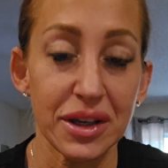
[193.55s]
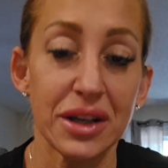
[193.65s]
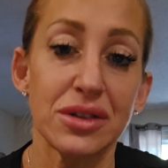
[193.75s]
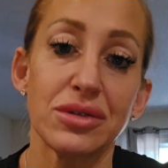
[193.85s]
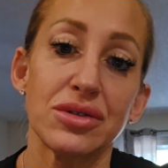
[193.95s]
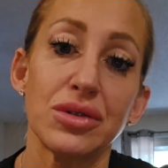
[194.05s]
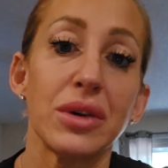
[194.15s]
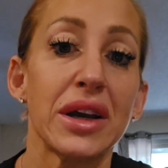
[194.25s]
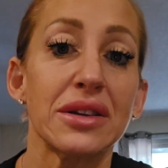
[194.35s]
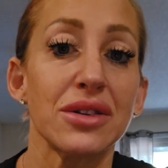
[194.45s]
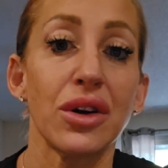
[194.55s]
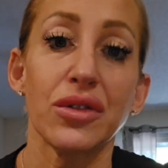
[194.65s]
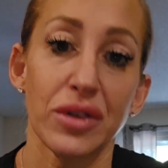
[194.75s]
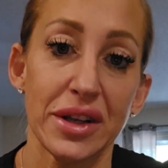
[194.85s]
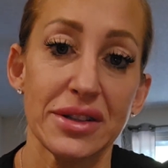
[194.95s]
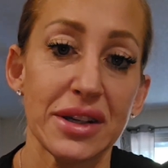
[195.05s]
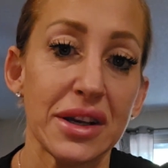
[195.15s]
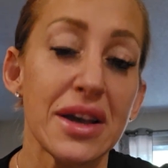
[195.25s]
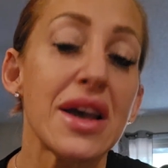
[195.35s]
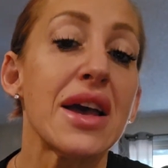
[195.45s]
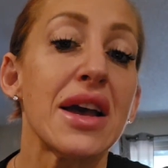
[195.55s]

and I do two eggs over easy